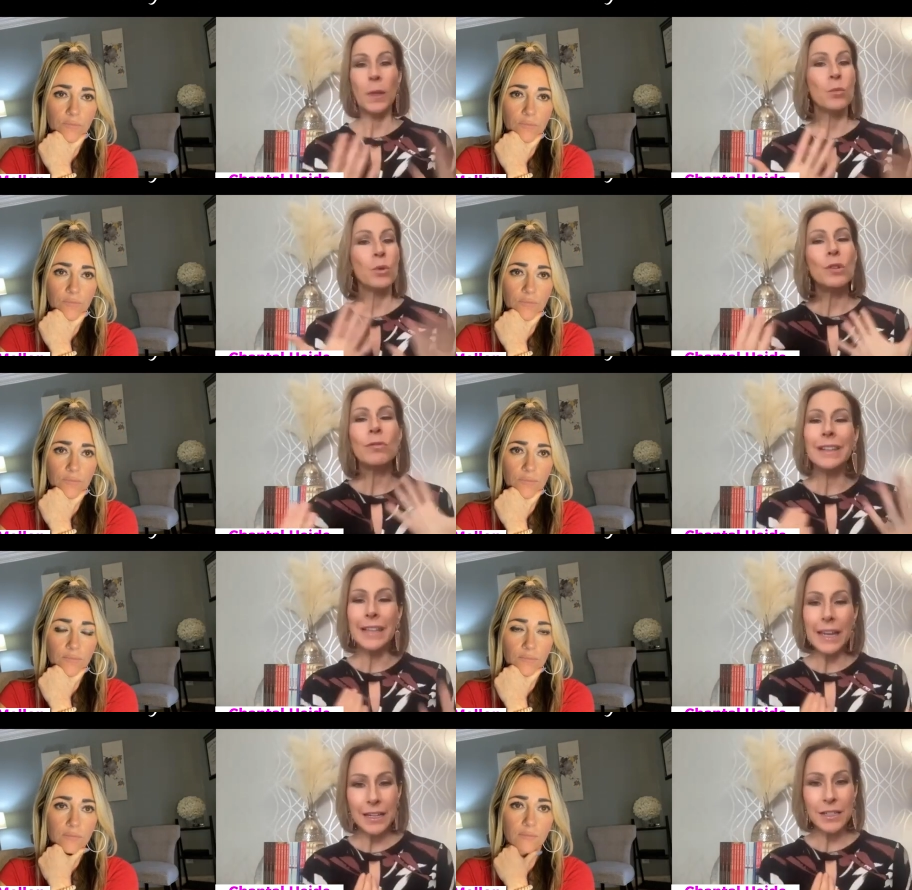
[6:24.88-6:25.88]
Speaker 1: were you
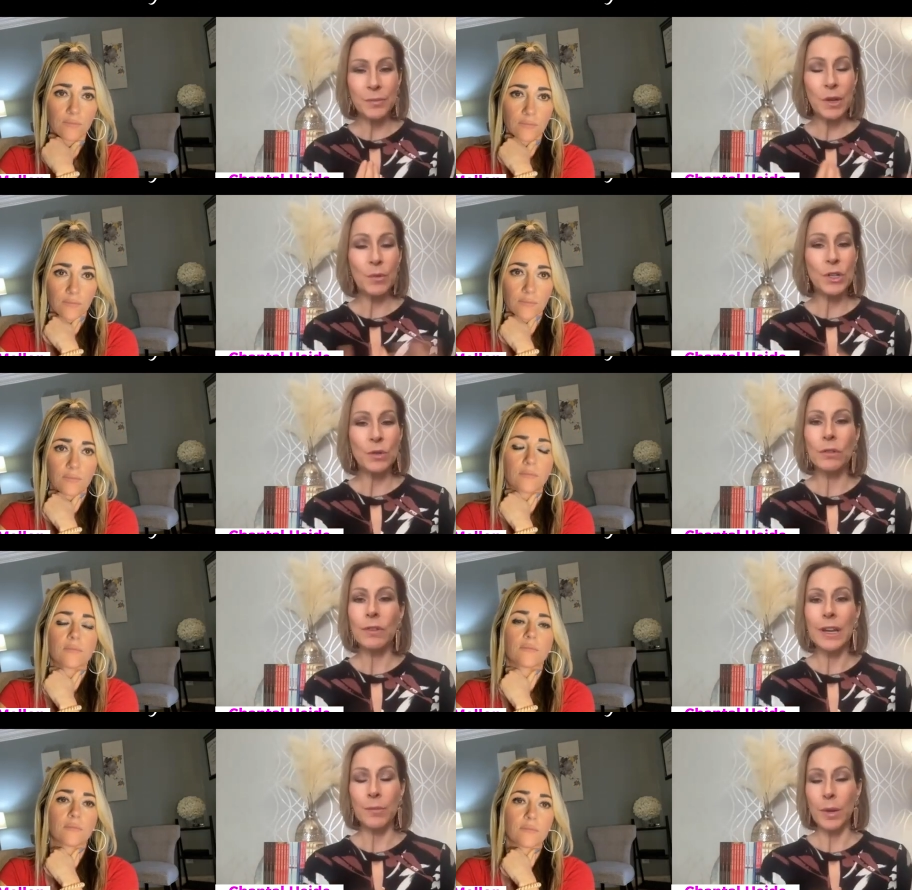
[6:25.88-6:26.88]
relating to me when you were
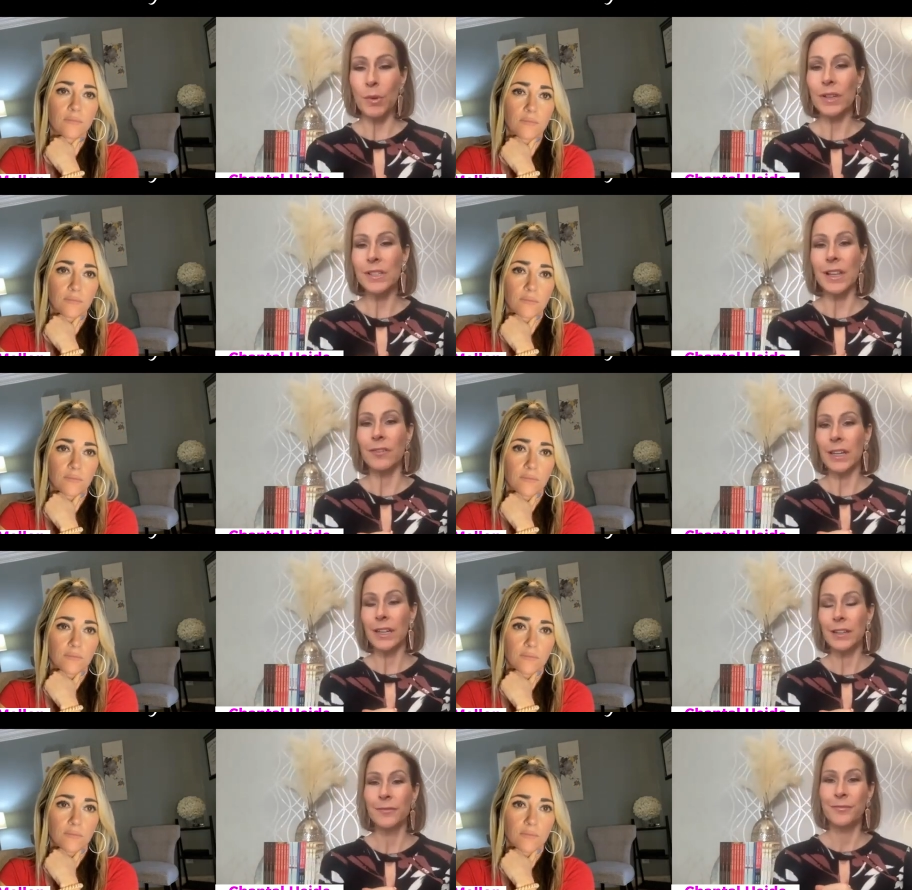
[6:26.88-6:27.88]
reading my books
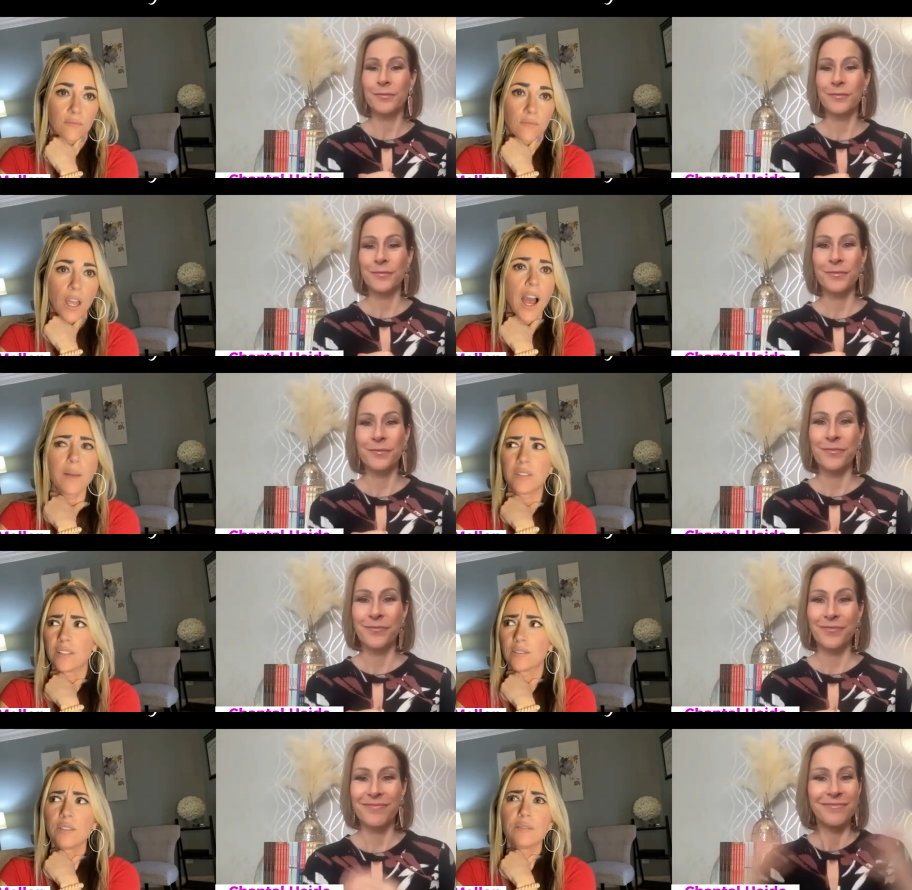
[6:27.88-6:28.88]
lovely
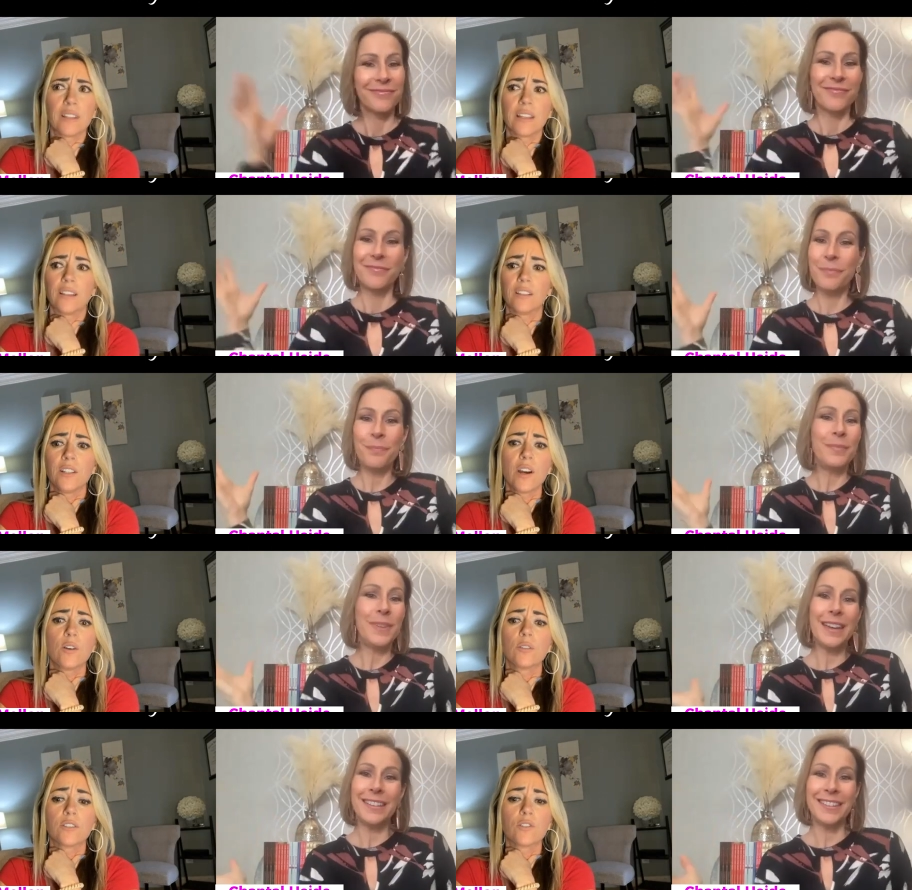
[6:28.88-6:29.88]
absolutely no
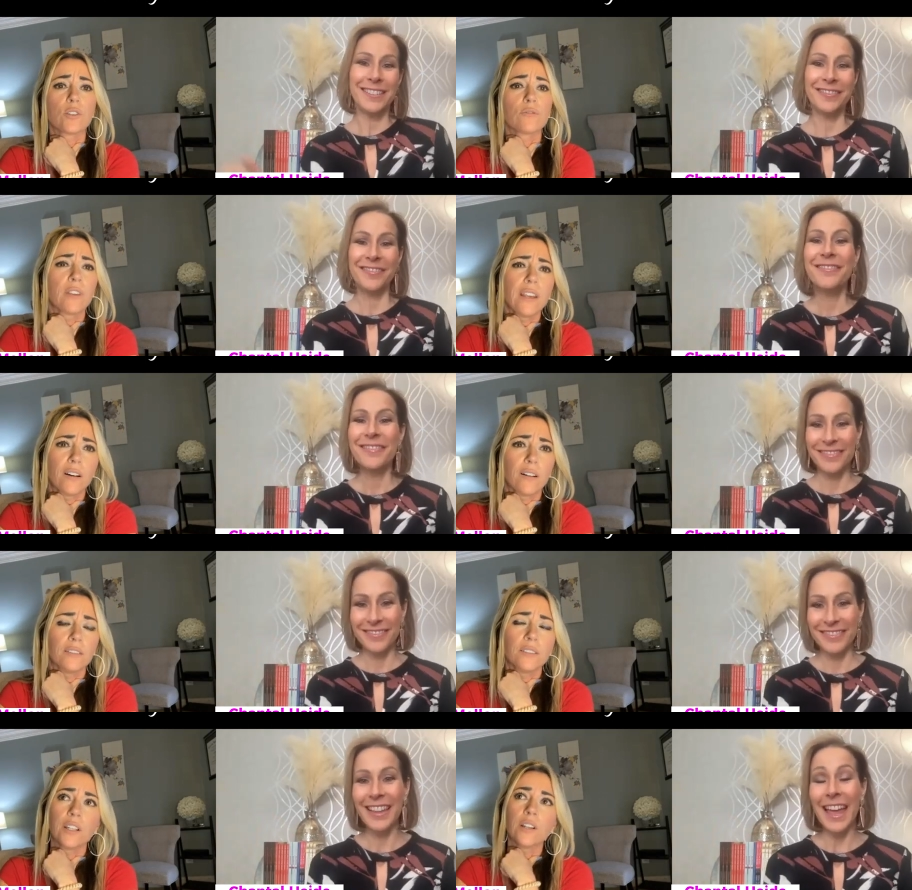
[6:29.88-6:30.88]
because you're real
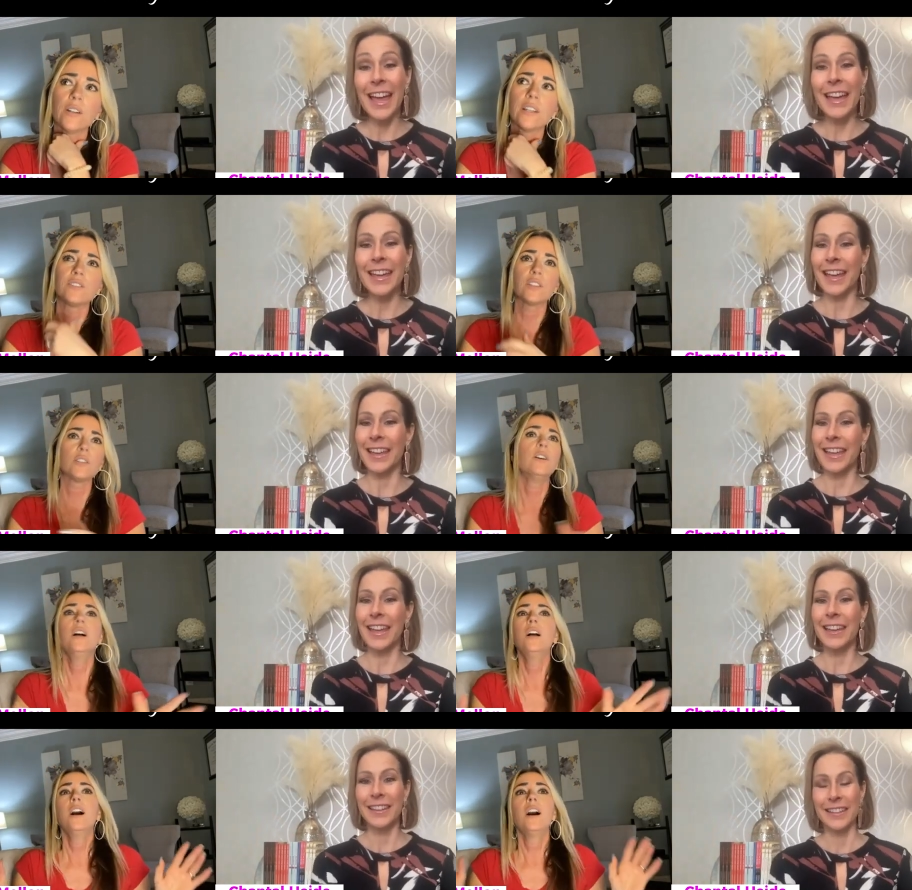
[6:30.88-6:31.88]
Speaker 2: you know and so
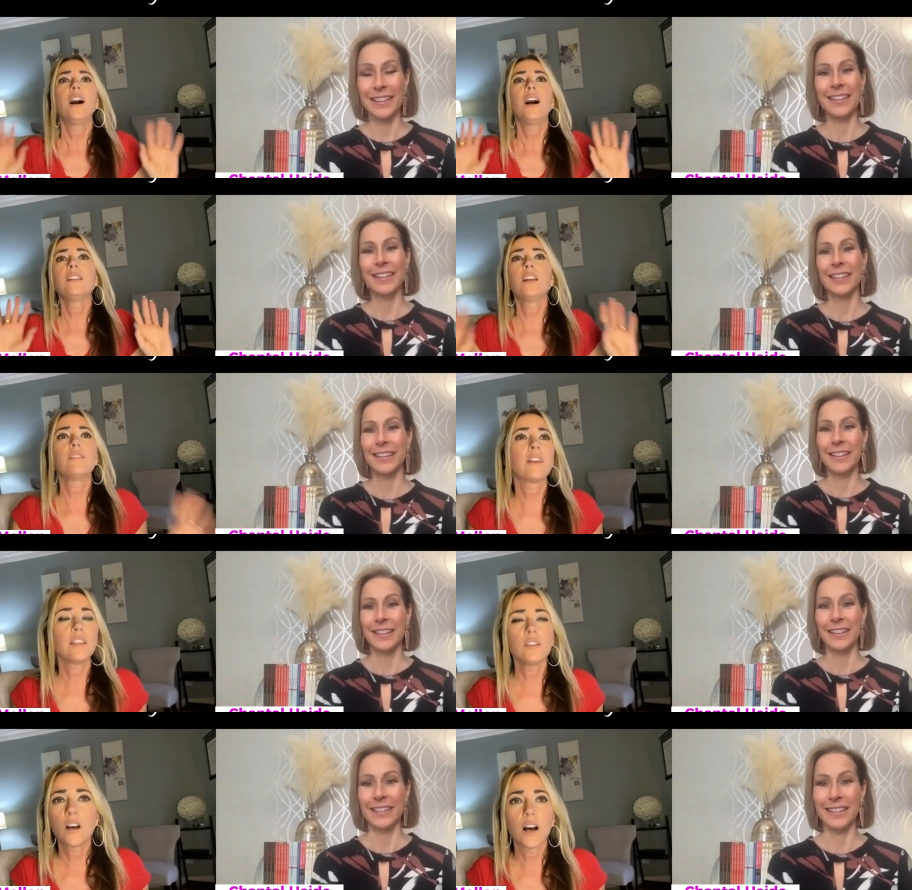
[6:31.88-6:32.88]
I love that
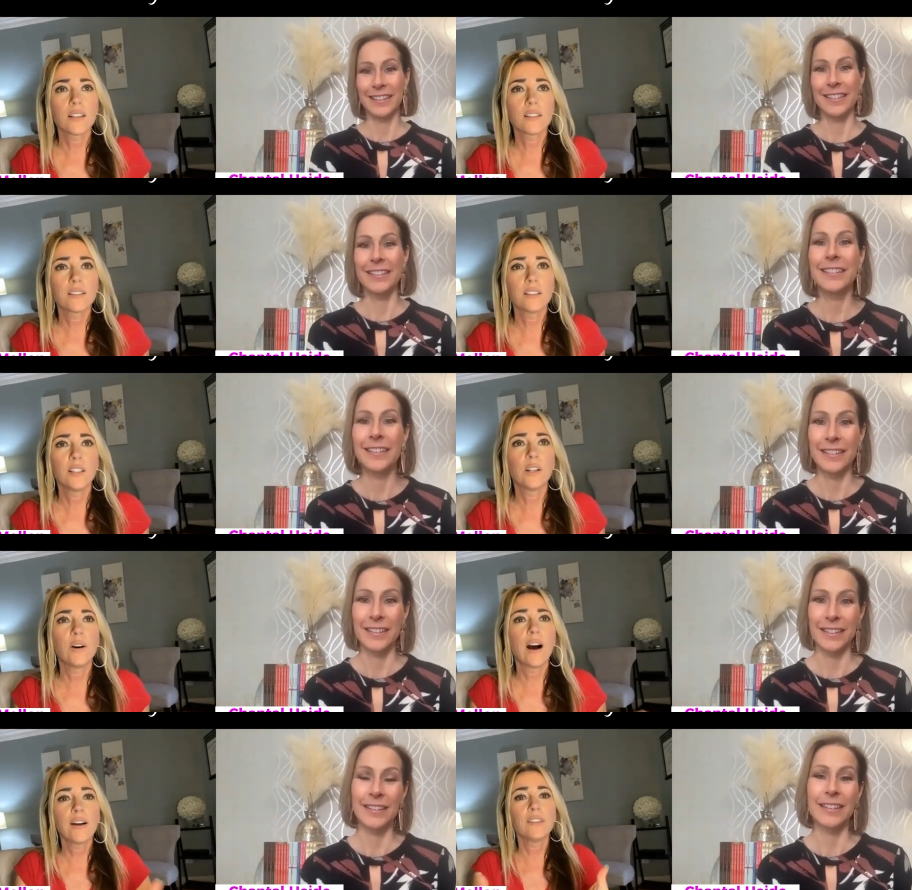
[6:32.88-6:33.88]
you cuss. You know,
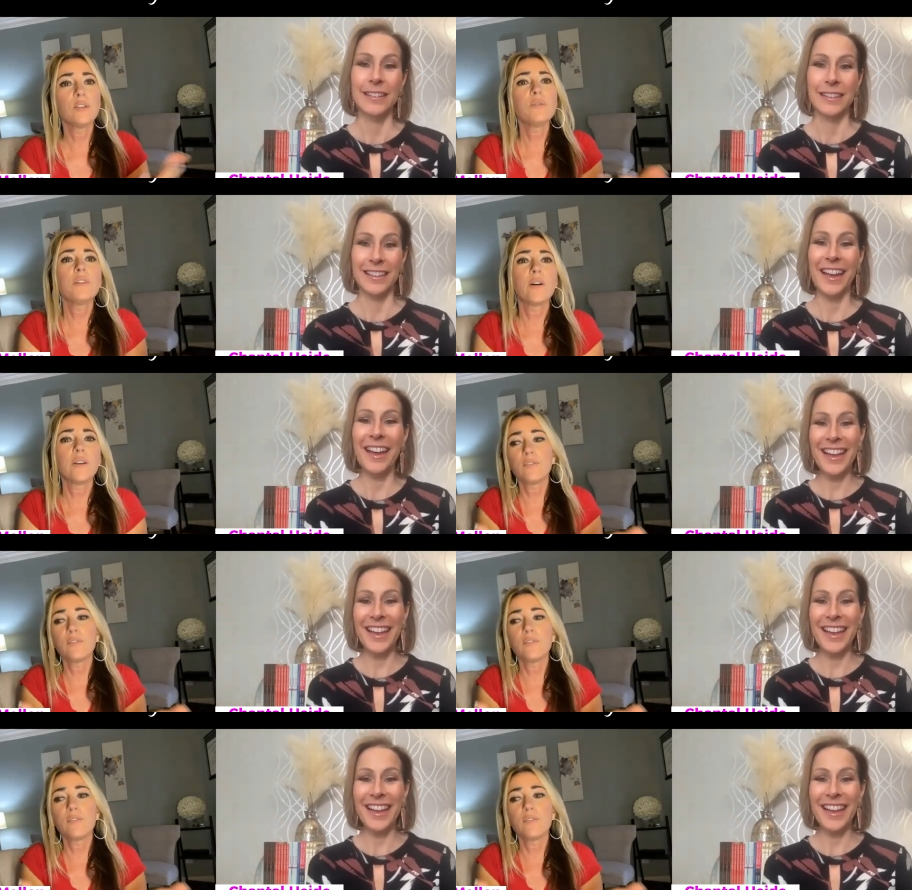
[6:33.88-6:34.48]
I, you know, if